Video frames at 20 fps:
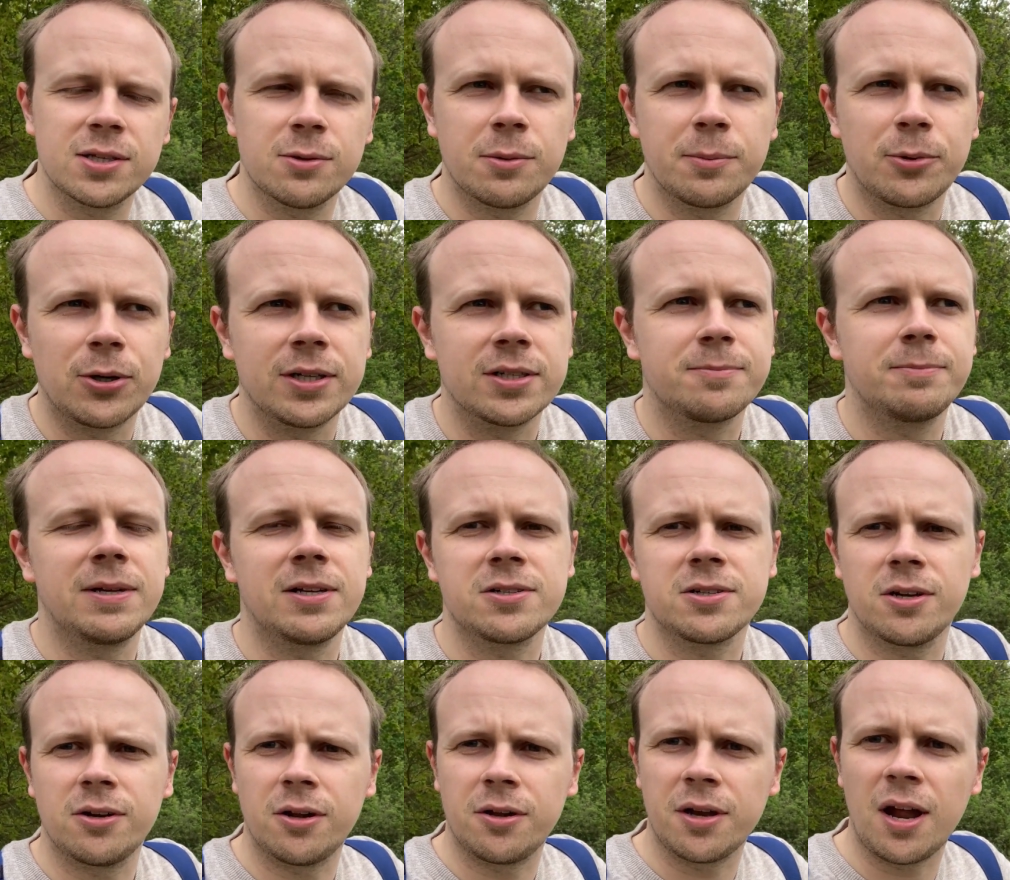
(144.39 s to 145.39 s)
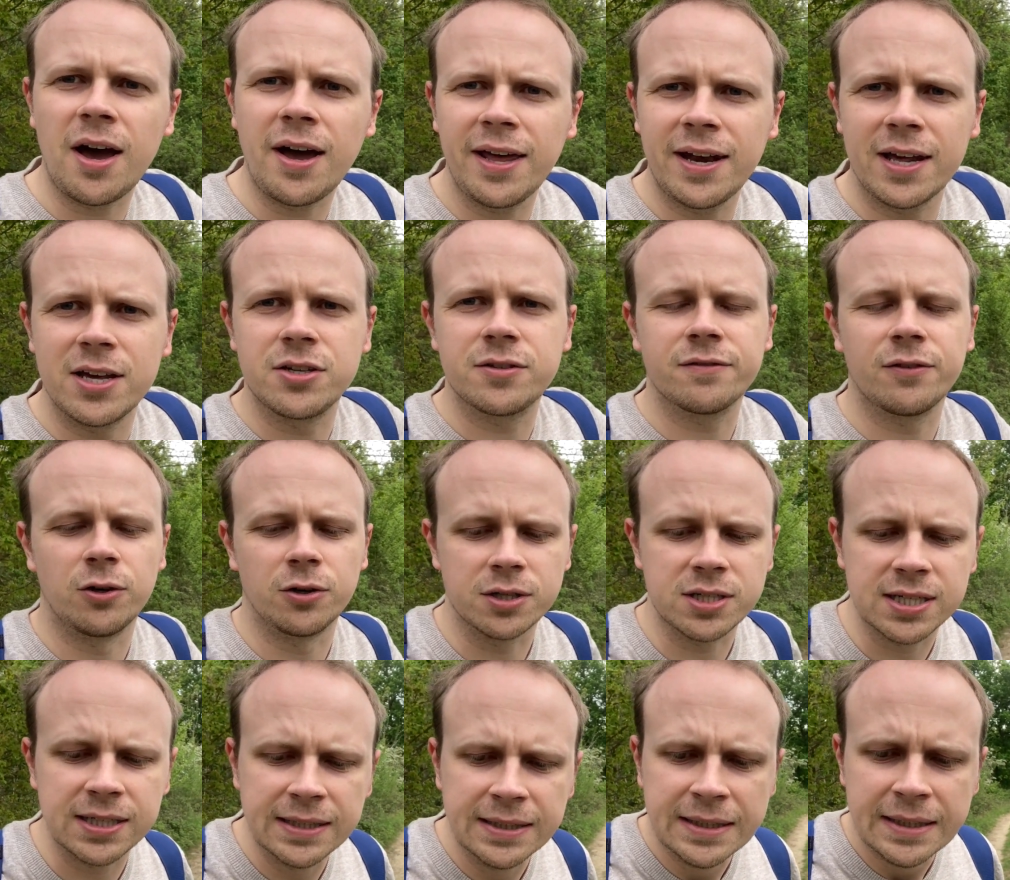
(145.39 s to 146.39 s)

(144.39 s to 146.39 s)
They were built on old Iron Age forts.